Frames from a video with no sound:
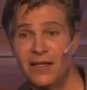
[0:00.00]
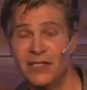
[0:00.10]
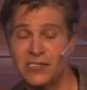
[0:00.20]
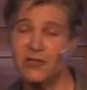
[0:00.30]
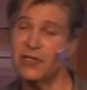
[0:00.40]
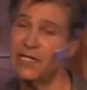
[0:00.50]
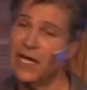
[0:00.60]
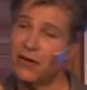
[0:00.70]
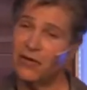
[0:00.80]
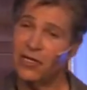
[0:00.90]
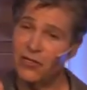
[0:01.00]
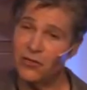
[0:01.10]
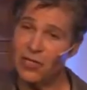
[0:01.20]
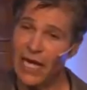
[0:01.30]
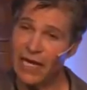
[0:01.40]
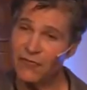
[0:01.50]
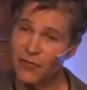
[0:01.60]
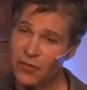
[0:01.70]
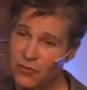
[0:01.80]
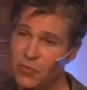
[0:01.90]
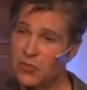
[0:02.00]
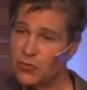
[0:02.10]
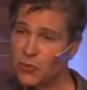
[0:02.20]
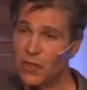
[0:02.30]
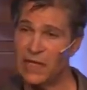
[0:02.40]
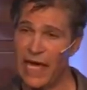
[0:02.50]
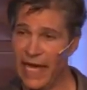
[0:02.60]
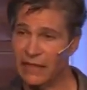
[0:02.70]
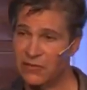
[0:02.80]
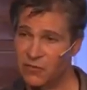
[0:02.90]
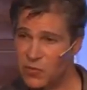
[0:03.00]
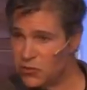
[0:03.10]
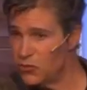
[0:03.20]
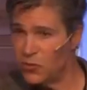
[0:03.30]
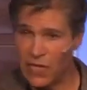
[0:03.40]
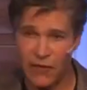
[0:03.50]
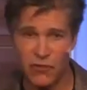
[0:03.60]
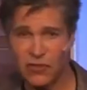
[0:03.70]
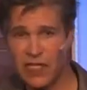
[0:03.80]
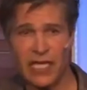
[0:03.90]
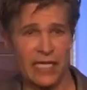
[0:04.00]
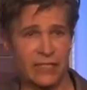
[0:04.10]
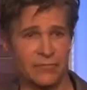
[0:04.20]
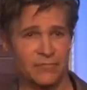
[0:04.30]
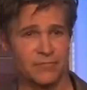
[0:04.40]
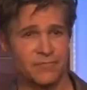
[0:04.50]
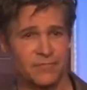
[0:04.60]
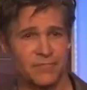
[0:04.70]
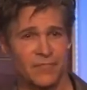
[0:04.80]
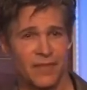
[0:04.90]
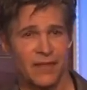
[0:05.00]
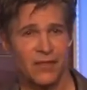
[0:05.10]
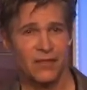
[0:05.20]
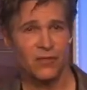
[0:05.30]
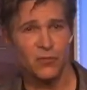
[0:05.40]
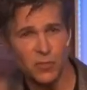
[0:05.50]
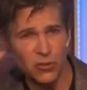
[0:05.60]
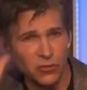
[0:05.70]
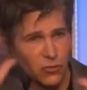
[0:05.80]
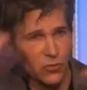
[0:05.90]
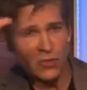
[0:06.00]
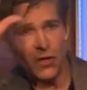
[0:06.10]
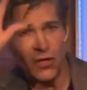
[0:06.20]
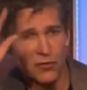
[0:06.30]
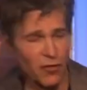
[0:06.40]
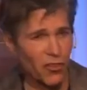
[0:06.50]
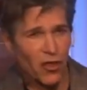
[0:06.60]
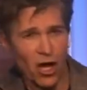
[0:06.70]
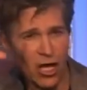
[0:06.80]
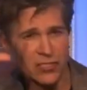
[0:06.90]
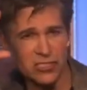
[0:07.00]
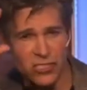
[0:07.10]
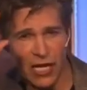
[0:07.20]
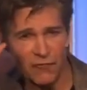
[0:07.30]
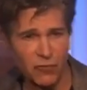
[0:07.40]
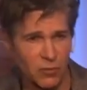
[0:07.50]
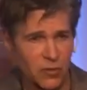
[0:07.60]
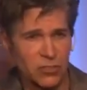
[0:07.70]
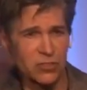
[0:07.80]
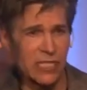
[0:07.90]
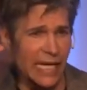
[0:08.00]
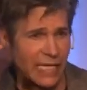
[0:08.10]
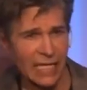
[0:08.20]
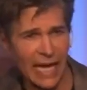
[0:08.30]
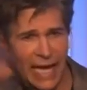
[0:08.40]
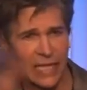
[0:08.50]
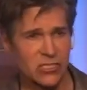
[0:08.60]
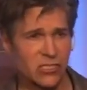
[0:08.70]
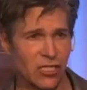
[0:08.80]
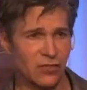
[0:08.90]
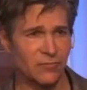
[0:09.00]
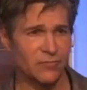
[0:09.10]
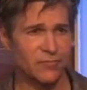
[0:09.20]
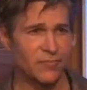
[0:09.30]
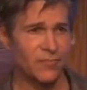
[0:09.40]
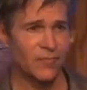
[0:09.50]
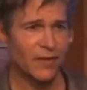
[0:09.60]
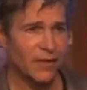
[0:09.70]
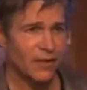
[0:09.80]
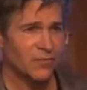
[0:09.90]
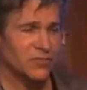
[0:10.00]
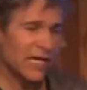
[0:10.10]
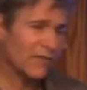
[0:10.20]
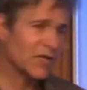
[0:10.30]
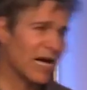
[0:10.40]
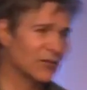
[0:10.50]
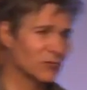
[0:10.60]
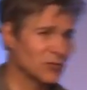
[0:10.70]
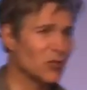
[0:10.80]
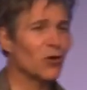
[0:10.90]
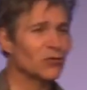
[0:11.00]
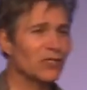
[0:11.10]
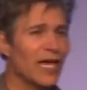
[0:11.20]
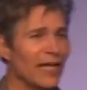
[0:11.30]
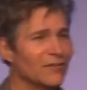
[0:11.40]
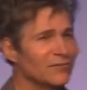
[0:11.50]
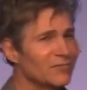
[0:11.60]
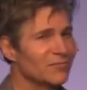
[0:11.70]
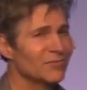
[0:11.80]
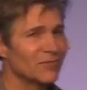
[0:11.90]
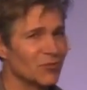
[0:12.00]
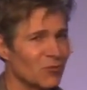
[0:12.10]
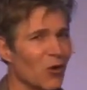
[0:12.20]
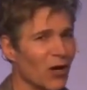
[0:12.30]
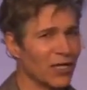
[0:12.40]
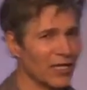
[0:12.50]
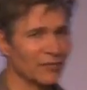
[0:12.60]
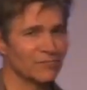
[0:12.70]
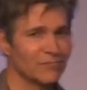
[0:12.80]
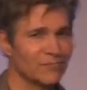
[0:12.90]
Is there any area in your life where you've been doing that? You've been doing everything. You've been doing all the thought stuff. You've been taking action. But you haven't gotten the result yet you're wanting.